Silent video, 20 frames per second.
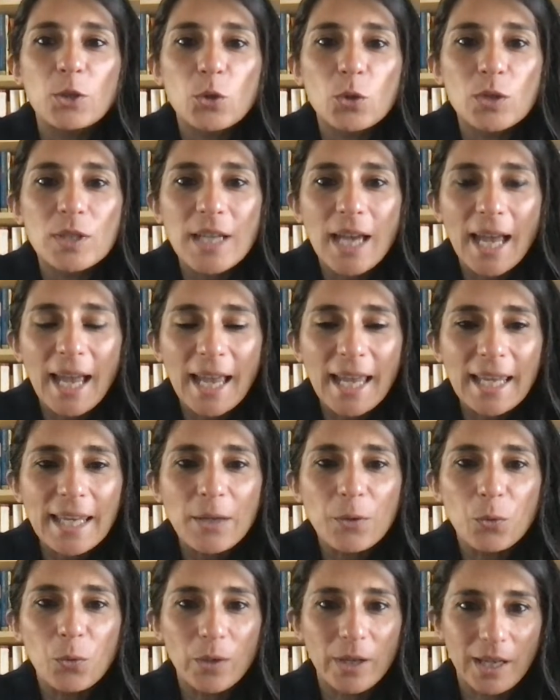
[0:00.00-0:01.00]

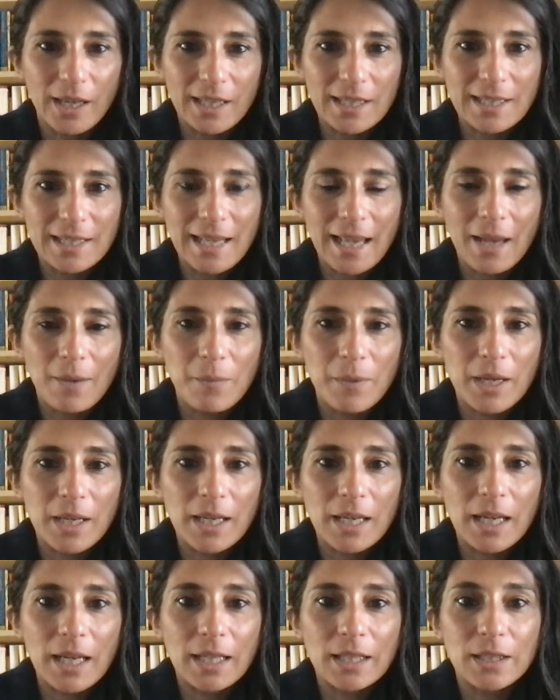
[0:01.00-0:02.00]
Today, we
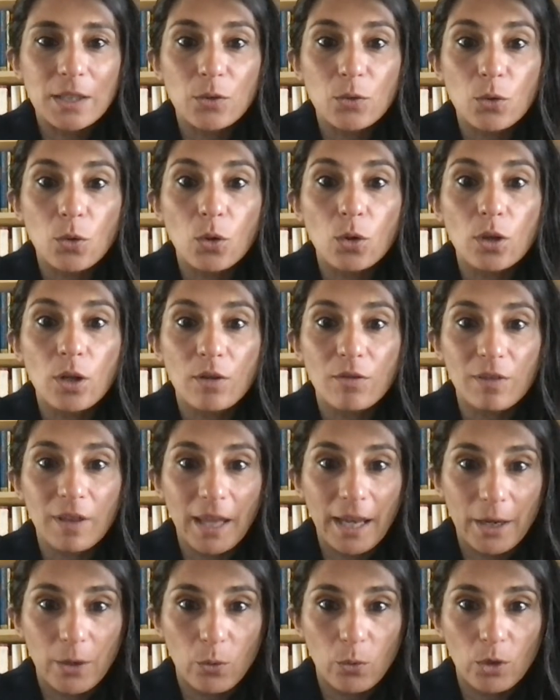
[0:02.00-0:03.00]
examine the role of
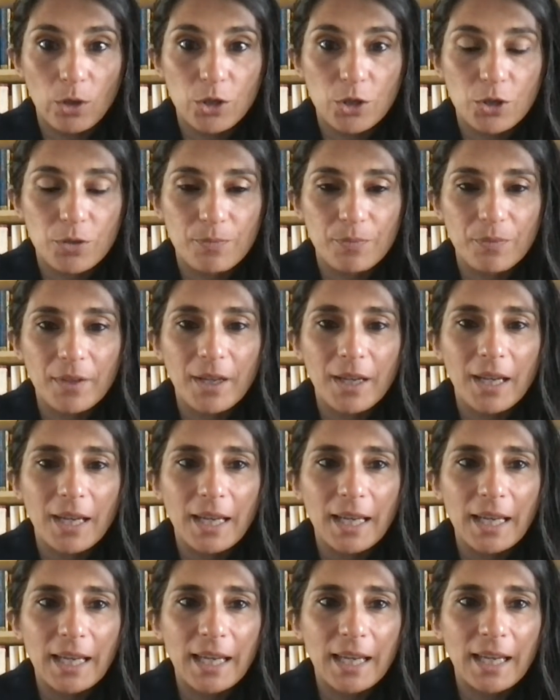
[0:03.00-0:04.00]
language
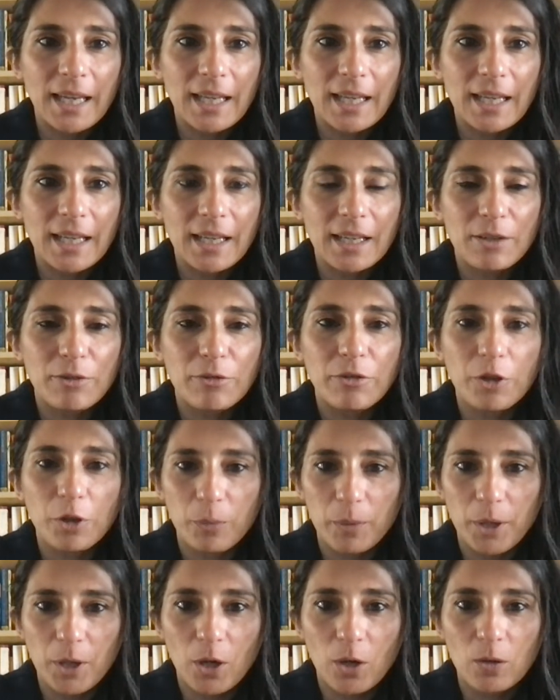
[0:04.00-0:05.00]
in
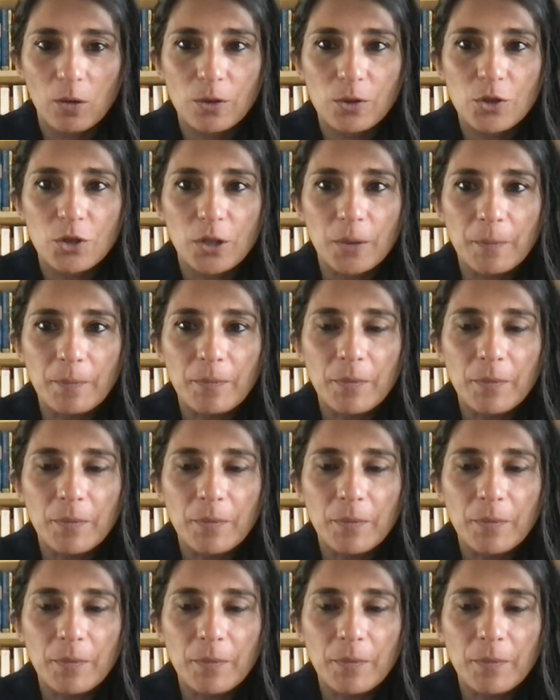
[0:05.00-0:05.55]
phenomenology.